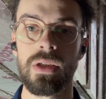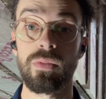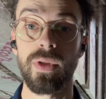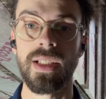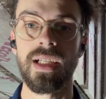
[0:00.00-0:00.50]

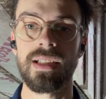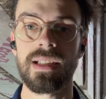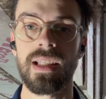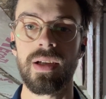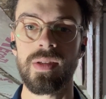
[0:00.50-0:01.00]
really nicely.
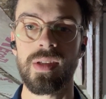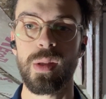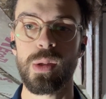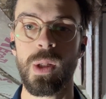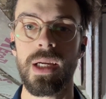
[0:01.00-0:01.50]
There goes another
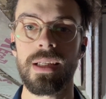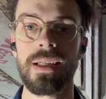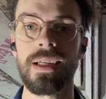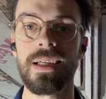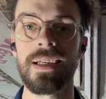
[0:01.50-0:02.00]
train.
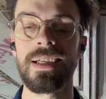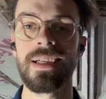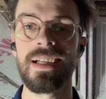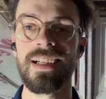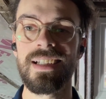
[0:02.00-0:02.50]

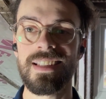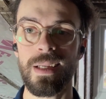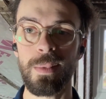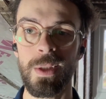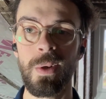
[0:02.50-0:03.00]
It's going
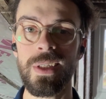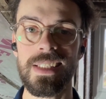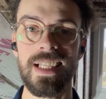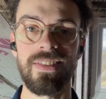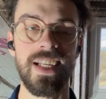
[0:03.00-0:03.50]
to be noisy
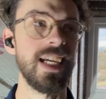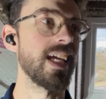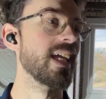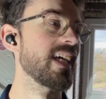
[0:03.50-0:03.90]
living here.